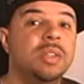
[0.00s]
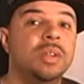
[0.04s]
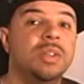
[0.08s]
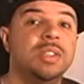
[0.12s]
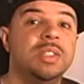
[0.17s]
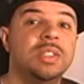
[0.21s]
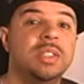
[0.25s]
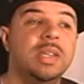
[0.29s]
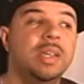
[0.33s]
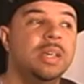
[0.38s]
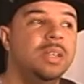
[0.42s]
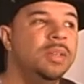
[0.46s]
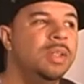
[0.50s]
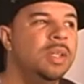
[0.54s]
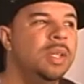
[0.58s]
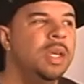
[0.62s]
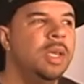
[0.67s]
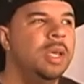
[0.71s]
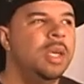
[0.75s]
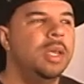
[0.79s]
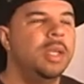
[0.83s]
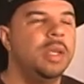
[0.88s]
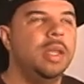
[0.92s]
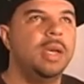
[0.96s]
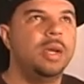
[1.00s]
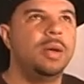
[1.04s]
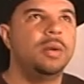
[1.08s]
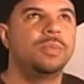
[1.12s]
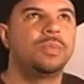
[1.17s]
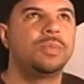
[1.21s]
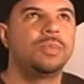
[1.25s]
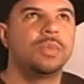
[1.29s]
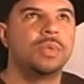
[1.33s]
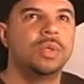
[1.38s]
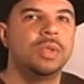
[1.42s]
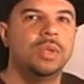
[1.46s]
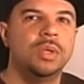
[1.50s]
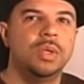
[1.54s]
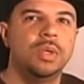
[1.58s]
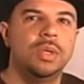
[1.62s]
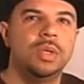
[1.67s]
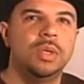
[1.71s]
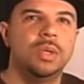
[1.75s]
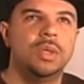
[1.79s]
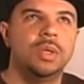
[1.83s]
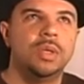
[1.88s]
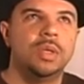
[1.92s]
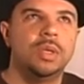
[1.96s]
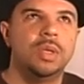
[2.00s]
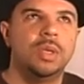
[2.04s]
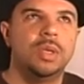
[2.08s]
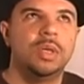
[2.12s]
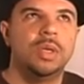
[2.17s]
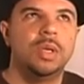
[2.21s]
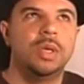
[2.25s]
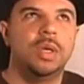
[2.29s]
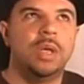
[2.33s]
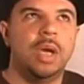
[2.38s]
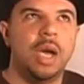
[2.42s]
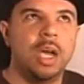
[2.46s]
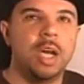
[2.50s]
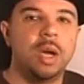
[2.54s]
on sound. Now, I